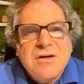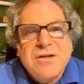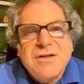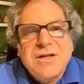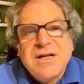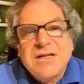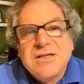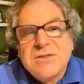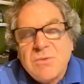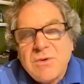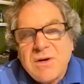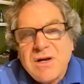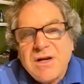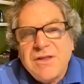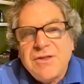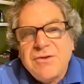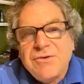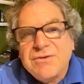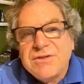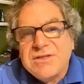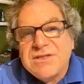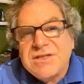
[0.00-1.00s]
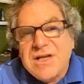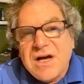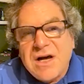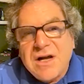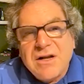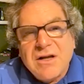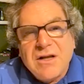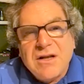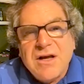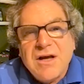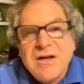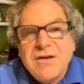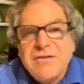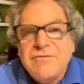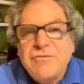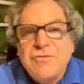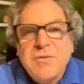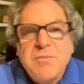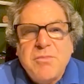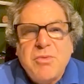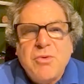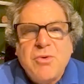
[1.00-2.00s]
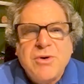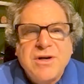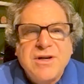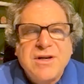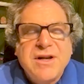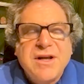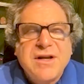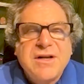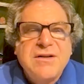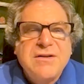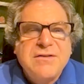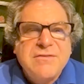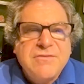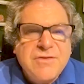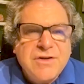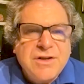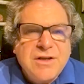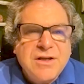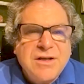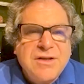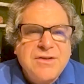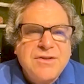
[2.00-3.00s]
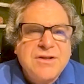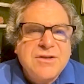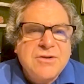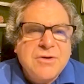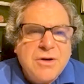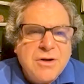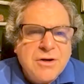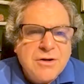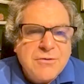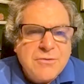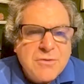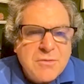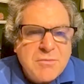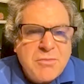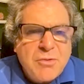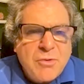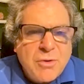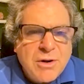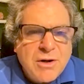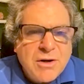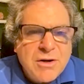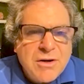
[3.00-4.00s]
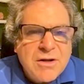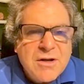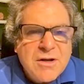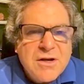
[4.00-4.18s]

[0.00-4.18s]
That's why there is not a lot of reported activity in the target report.